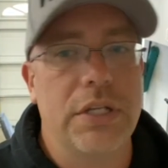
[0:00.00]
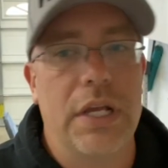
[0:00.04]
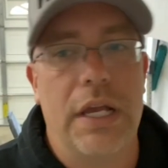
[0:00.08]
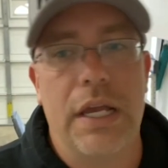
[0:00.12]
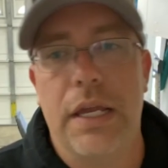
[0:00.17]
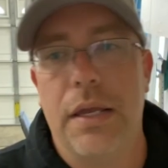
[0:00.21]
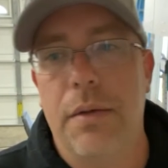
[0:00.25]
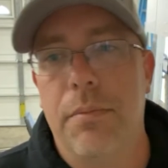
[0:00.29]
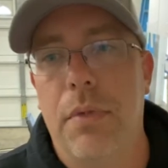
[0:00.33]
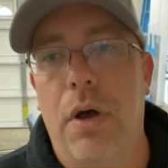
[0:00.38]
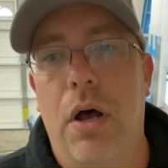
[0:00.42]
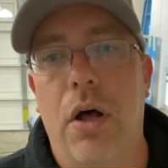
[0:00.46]
I
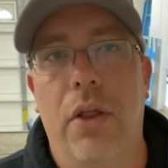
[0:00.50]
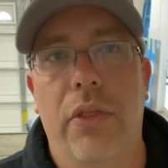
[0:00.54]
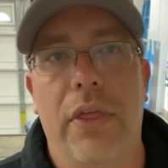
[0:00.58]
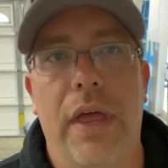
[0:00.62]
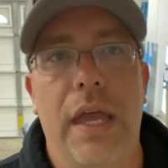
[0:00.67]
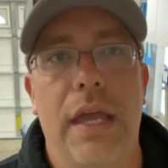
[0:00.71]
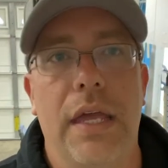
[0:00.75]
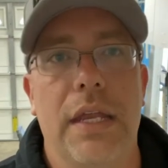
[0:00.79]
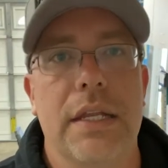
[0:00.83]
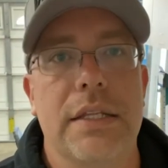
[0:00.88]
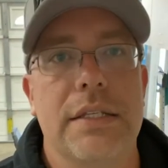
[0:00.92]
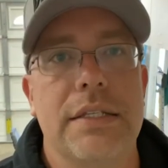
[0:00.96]
am all
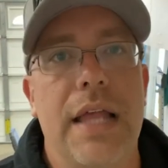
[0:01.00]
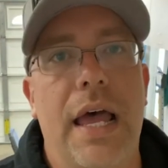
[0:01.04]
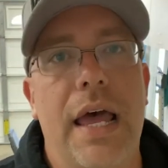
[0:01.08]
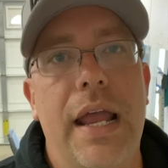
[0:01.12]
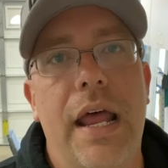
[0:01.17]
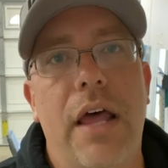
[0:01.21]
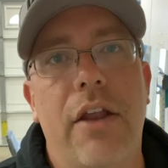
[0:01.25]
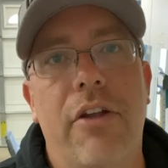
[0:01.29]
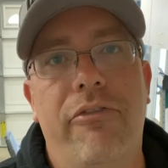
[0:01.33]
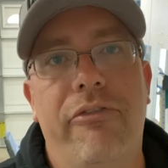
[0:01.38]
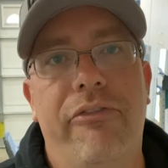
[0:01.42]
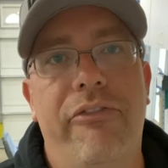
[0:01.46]
that. And it's not
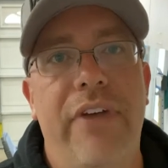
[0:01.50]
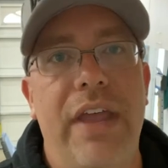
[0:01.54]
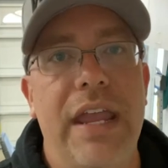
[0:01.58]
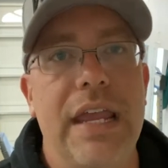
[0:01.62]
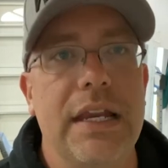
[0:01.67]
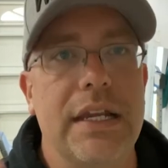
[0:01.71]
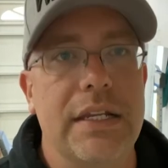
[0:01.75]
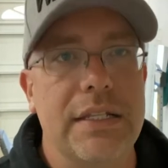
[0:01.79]
out of vain.